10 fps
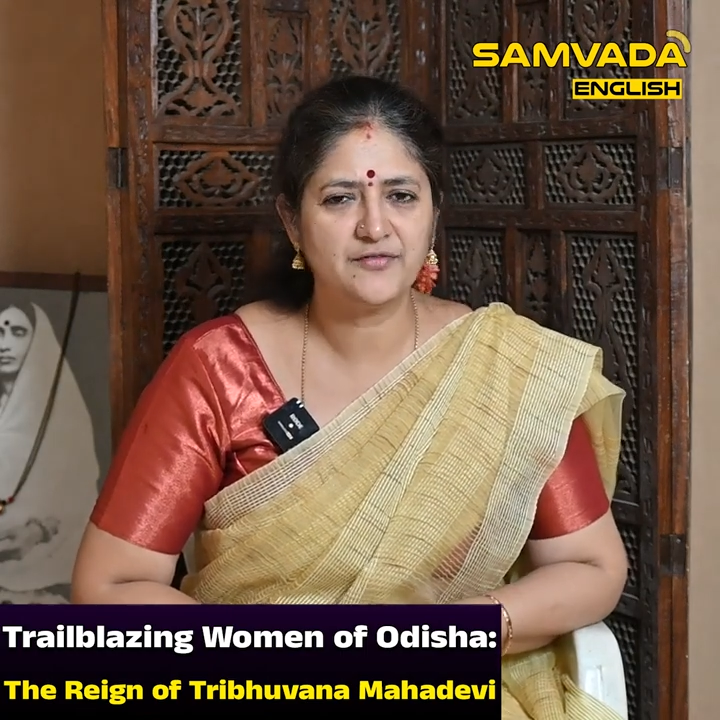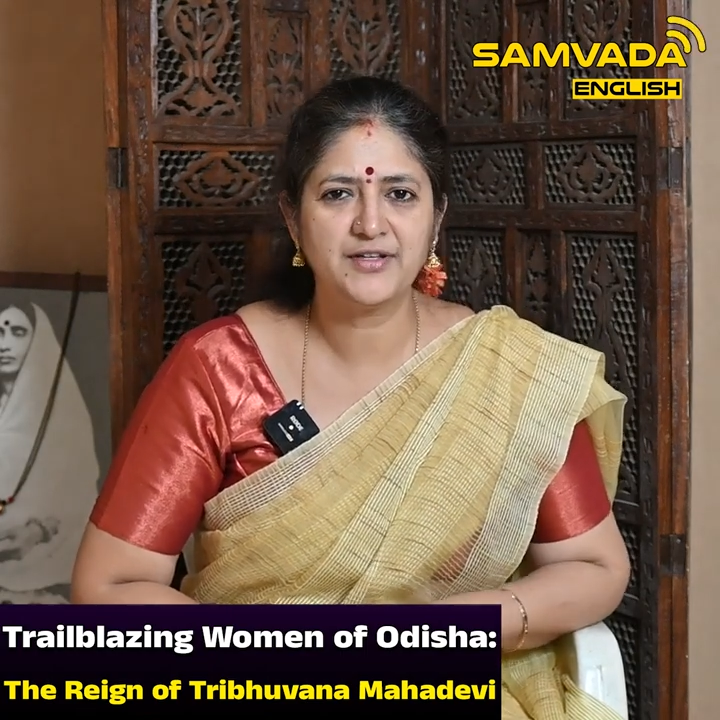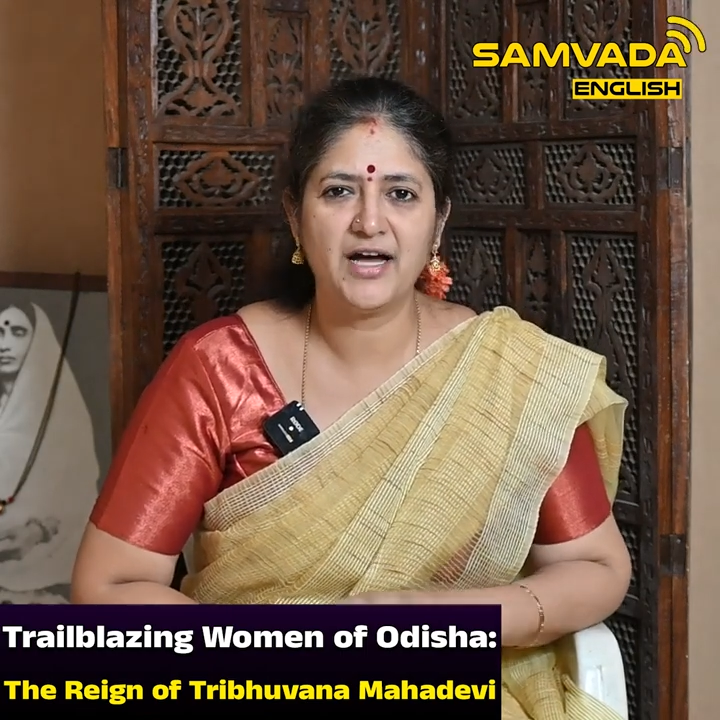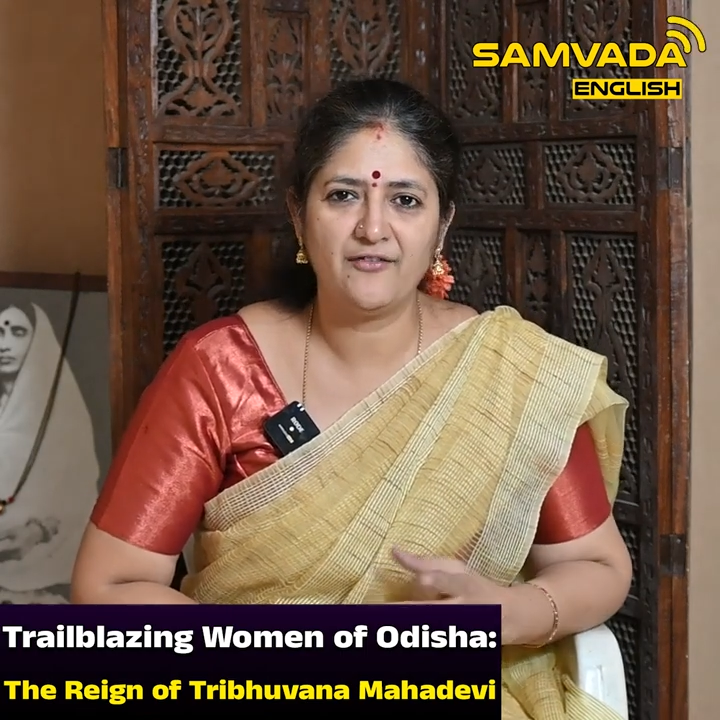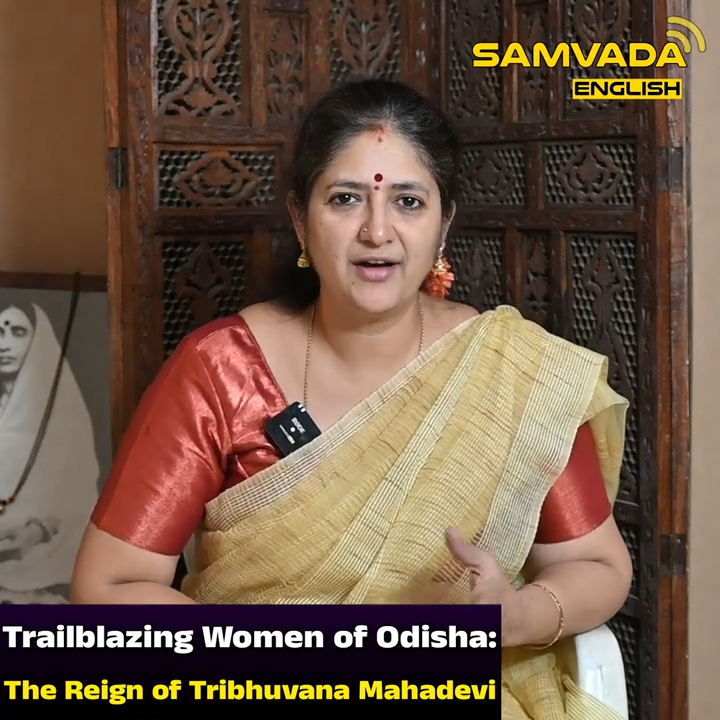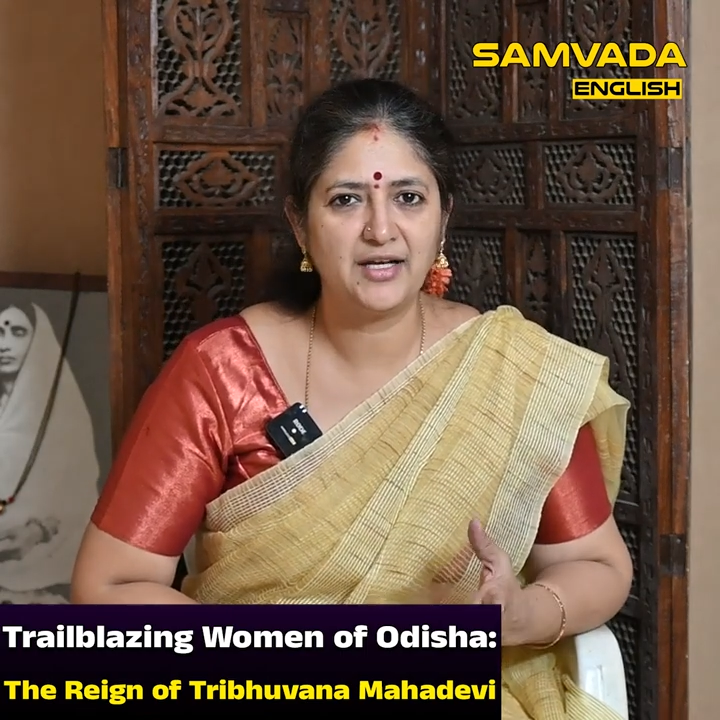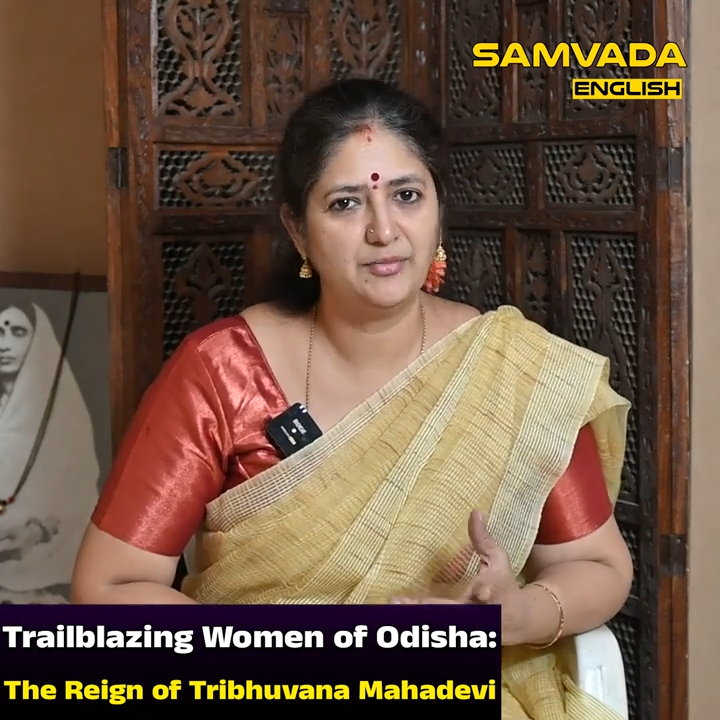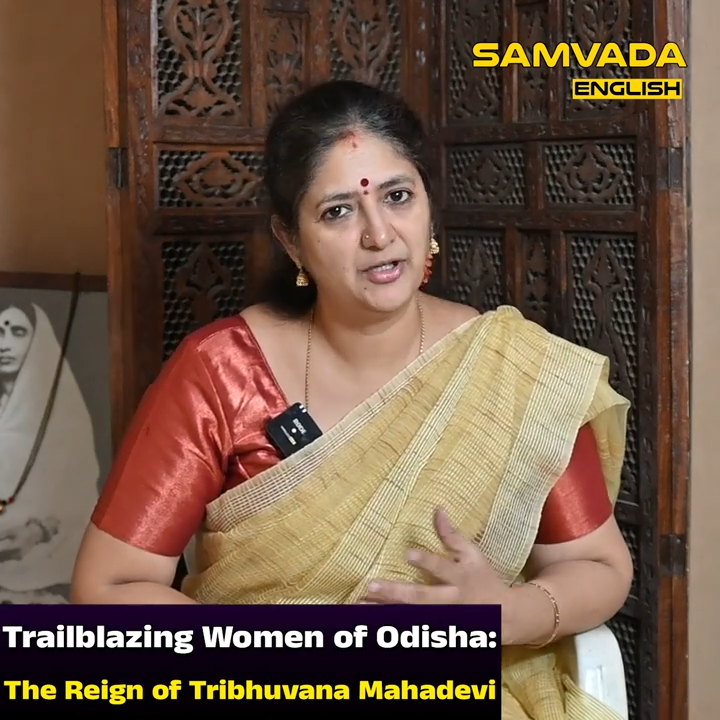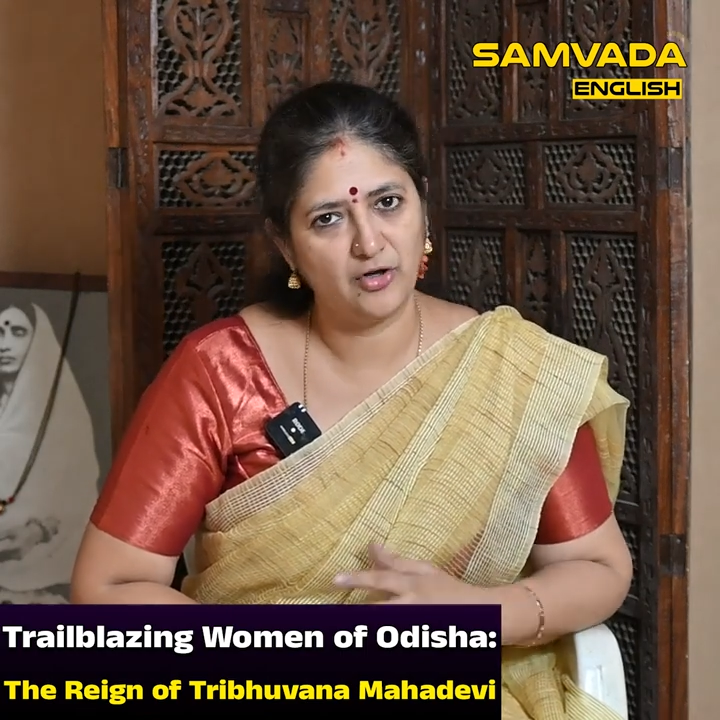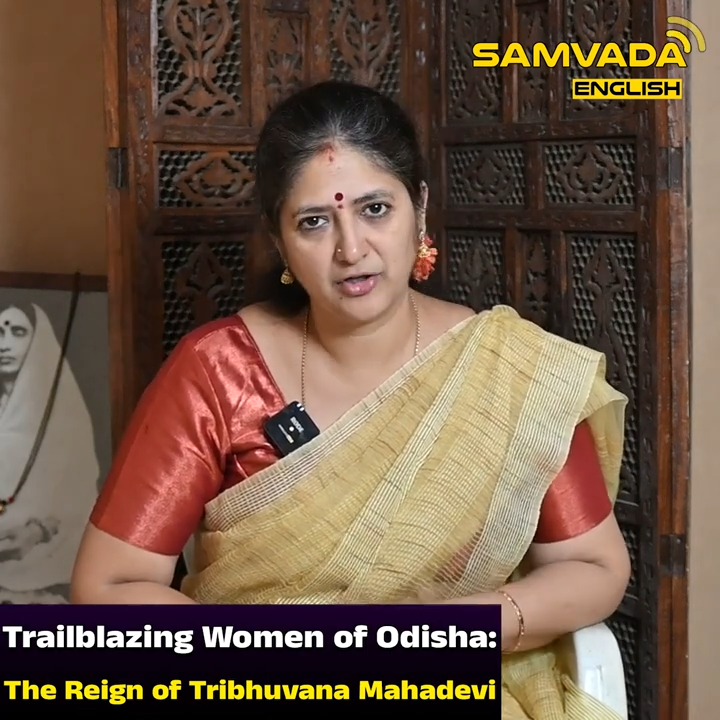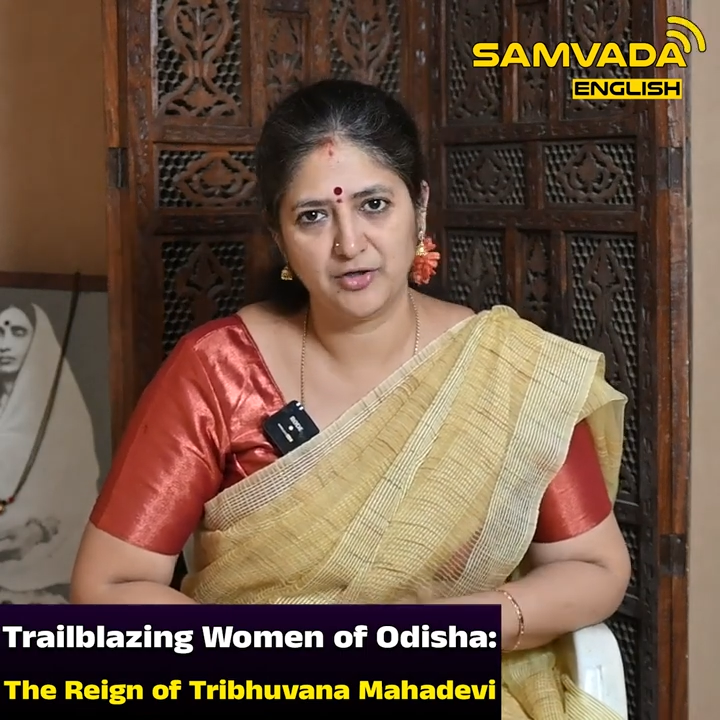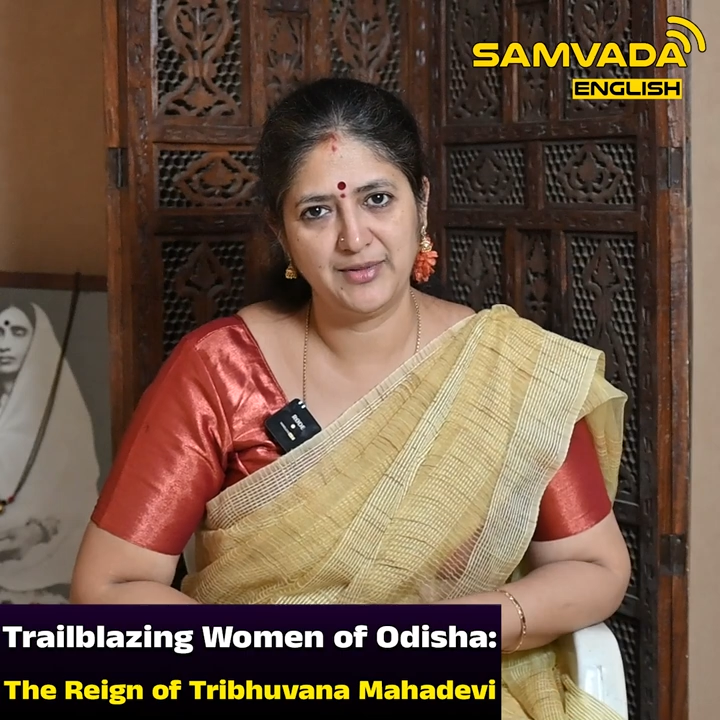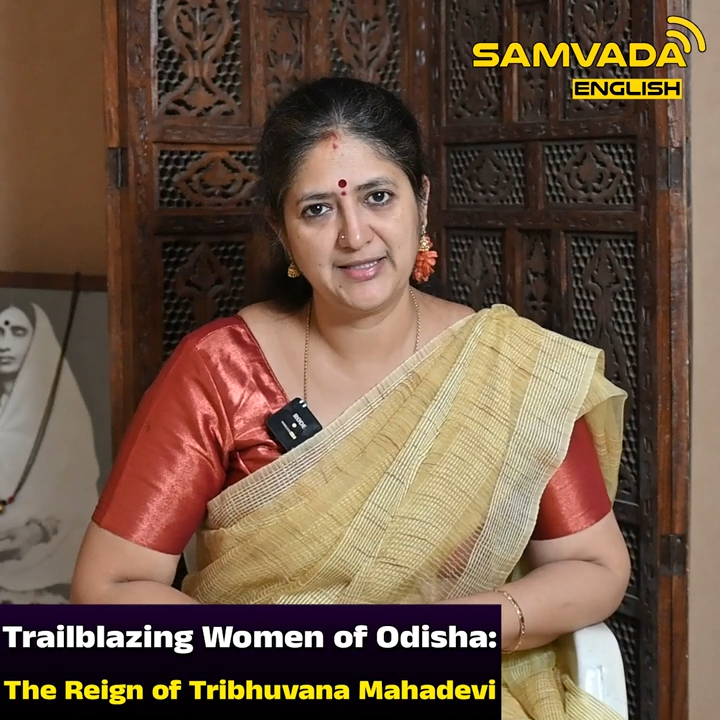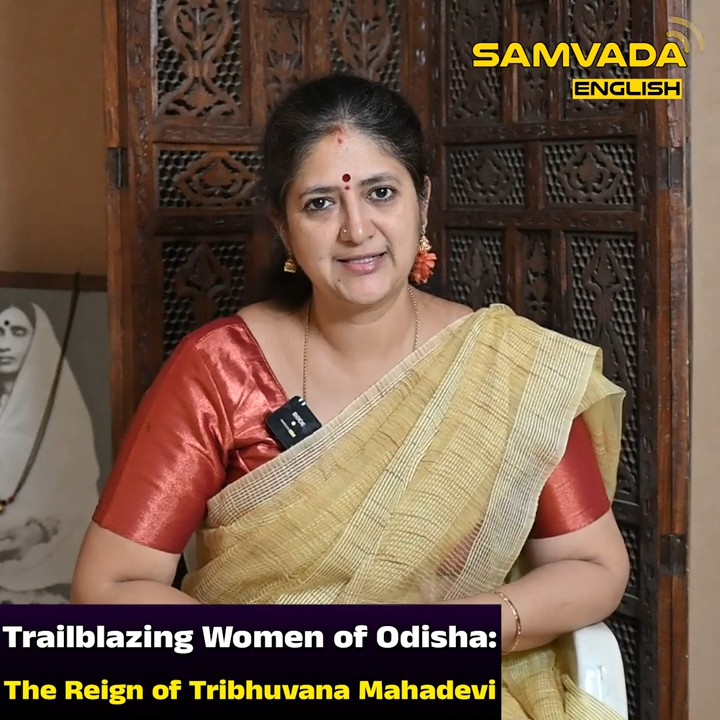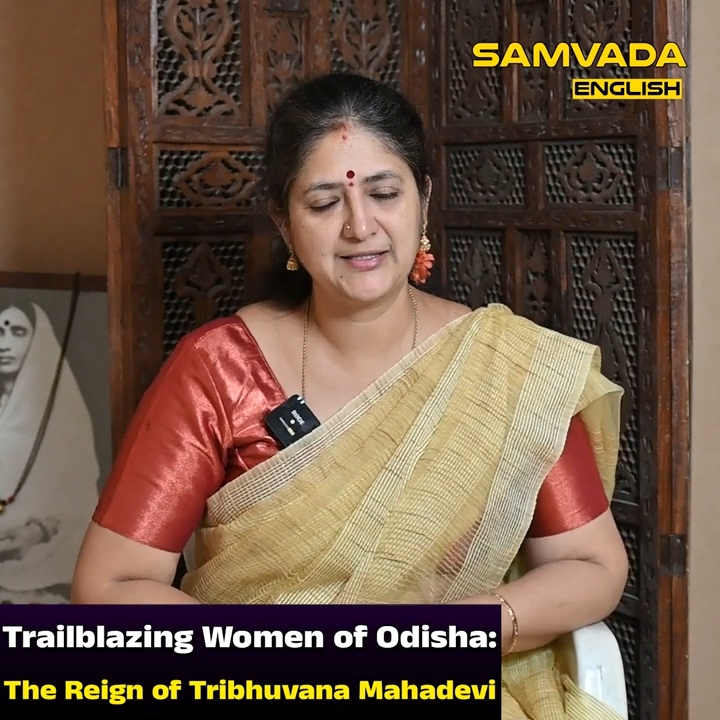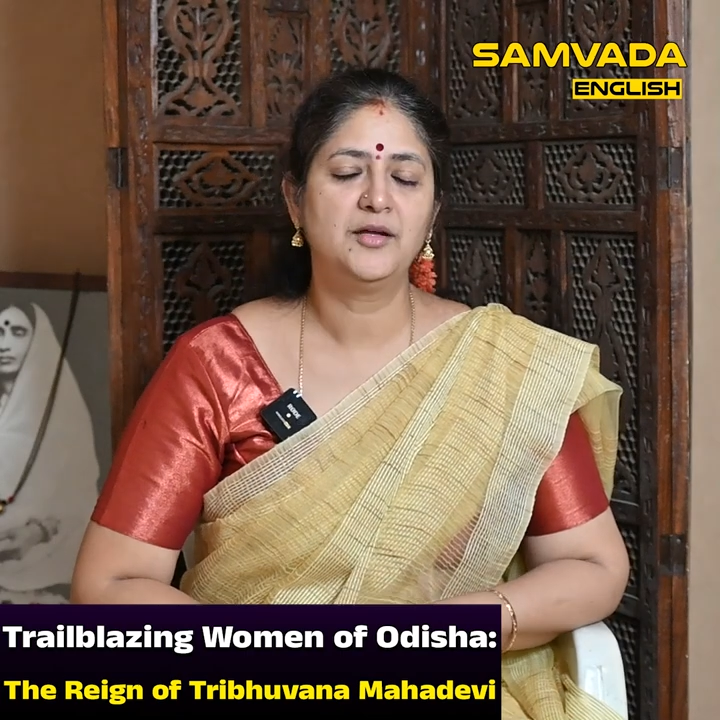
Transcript: of the available documents.